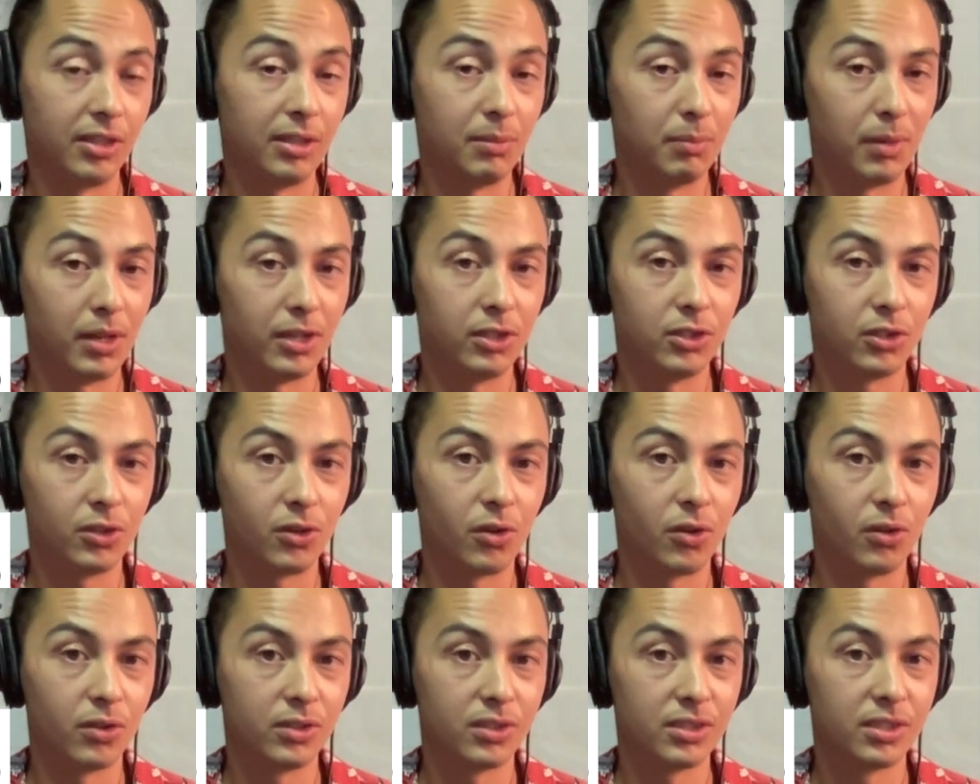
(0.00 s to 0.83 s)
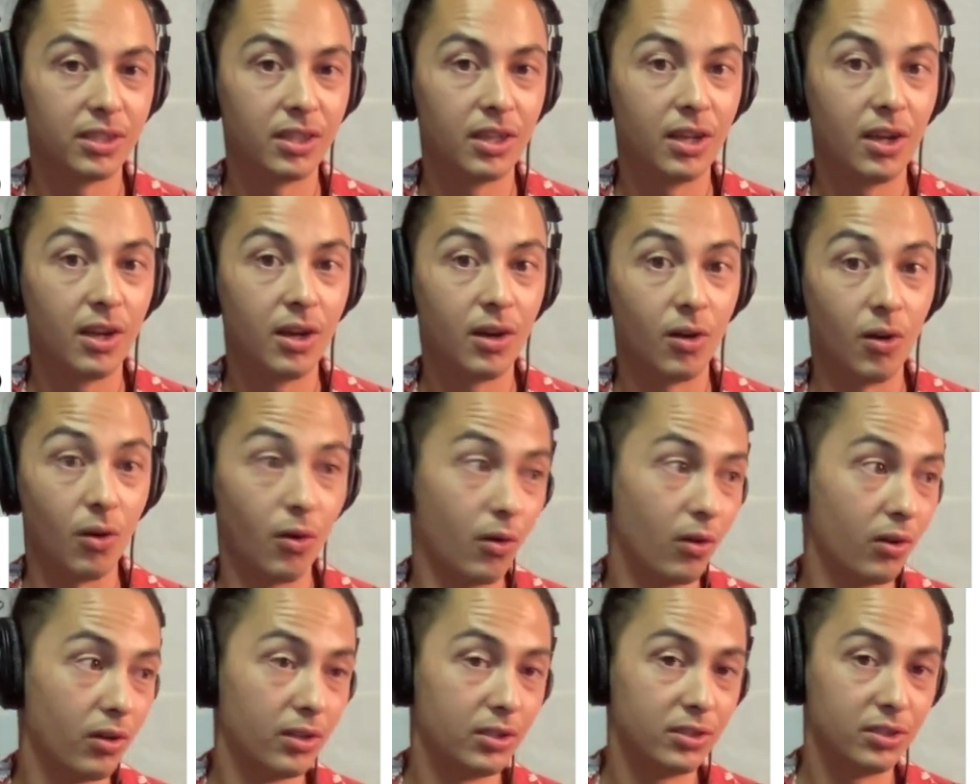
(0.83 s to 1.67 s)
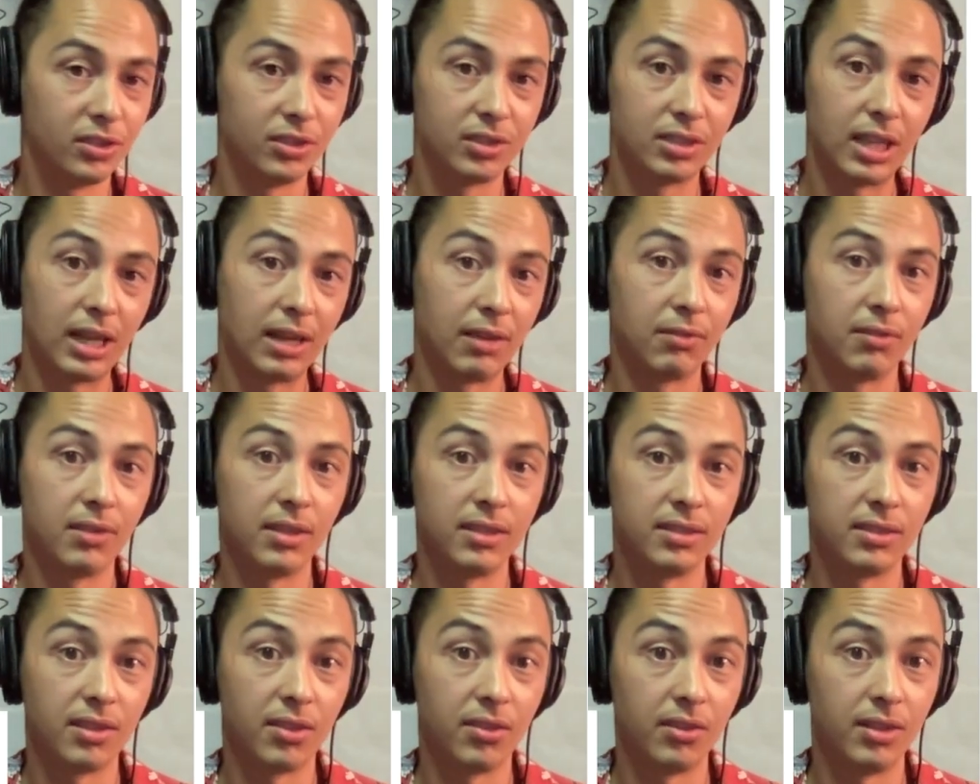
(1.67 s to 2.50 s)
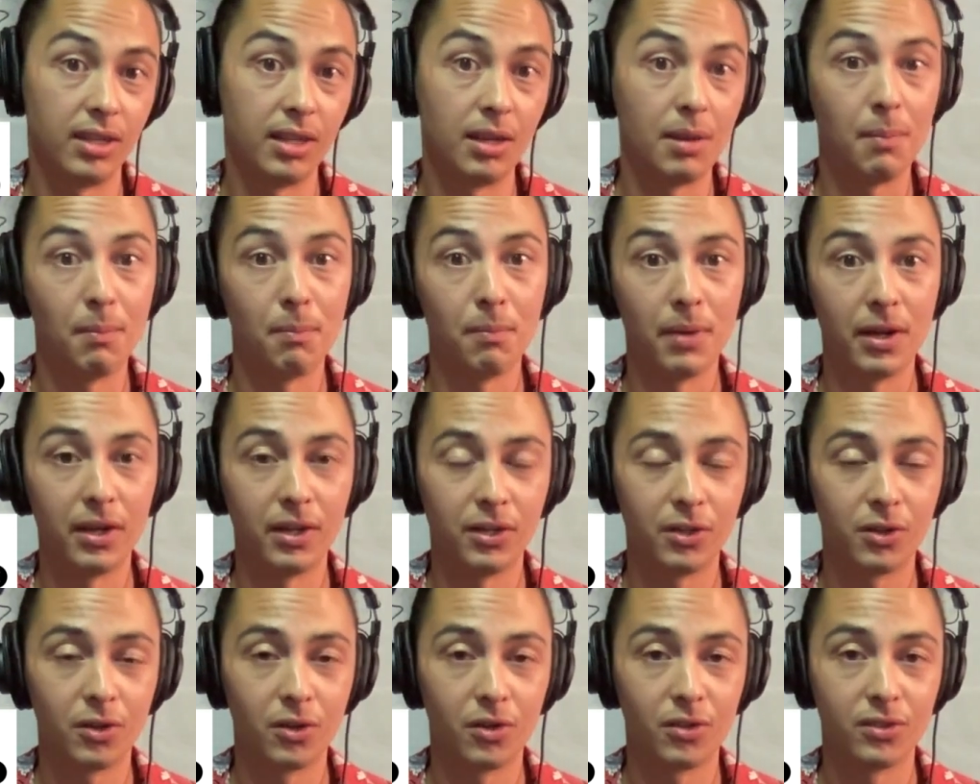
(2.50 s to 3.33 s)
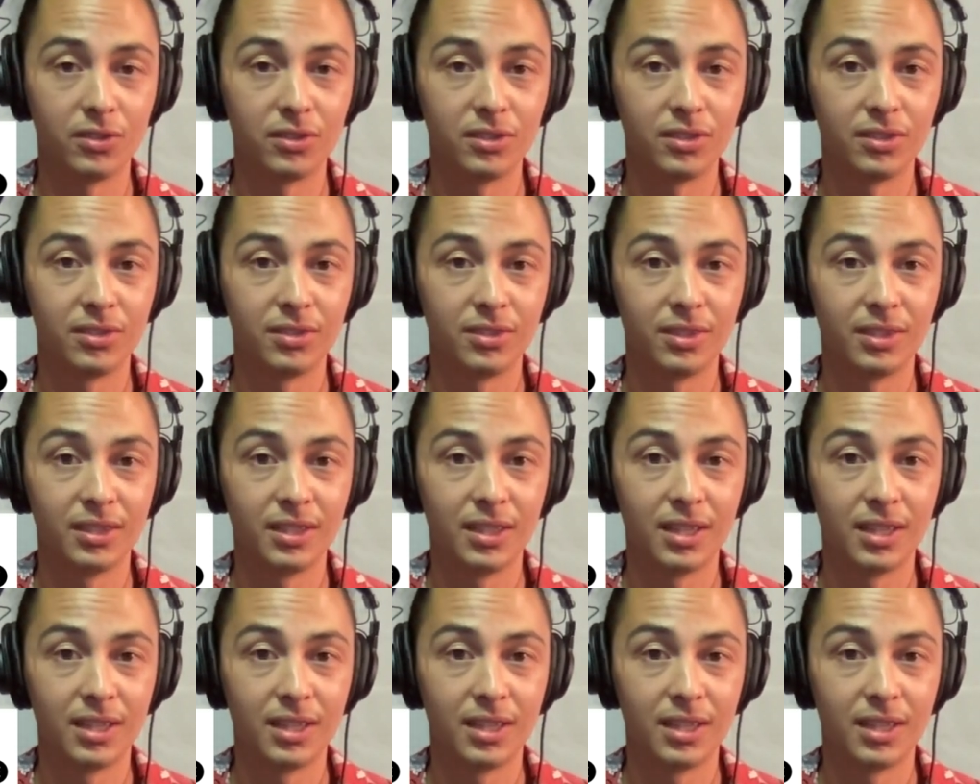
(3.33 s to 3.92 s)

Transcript: 3 major chords, or just have these 3 minor chords.